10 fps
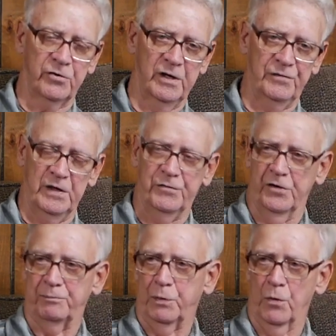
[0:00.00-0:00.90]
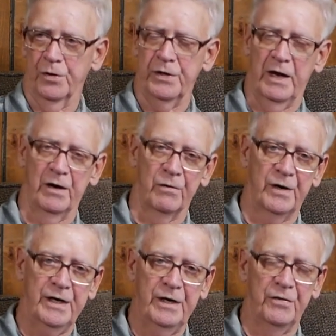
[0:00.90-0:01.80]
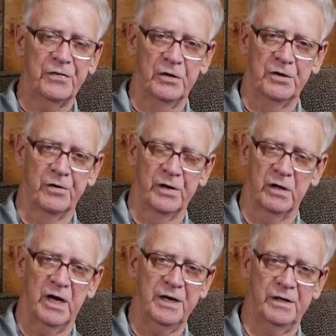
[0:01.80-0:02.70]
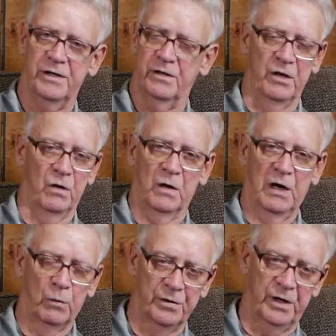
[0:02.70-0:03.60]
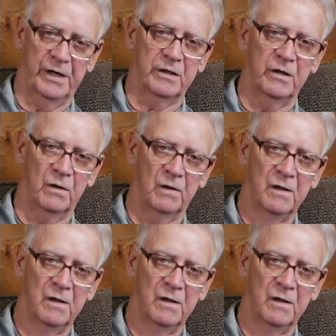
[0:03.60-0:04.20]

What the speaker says: If it's pouring down rain and thunder and lightning, no, I will not go.